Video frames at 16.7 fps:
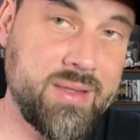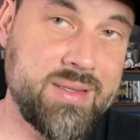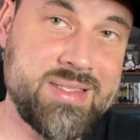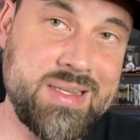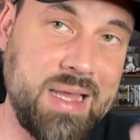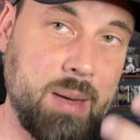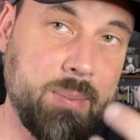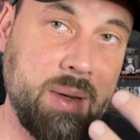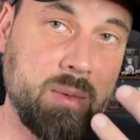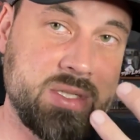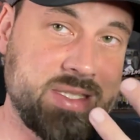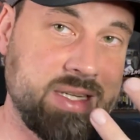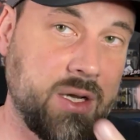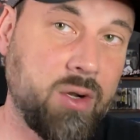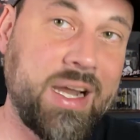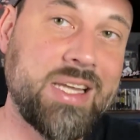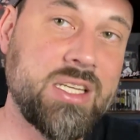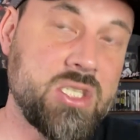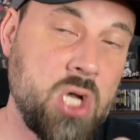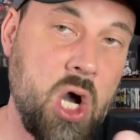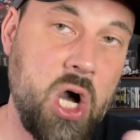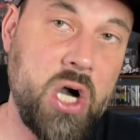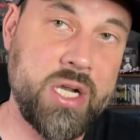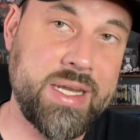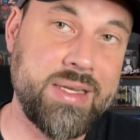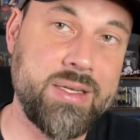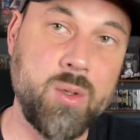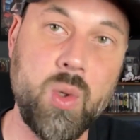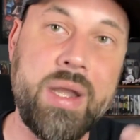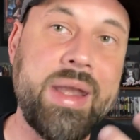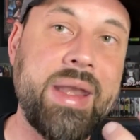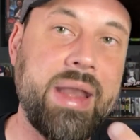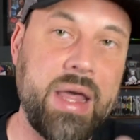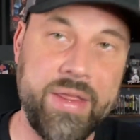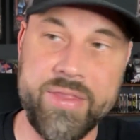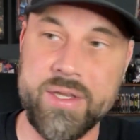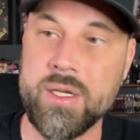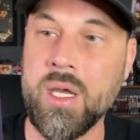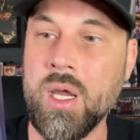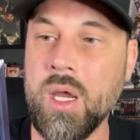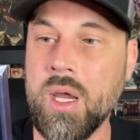There's a lot of people sitting around talking, doing nothing.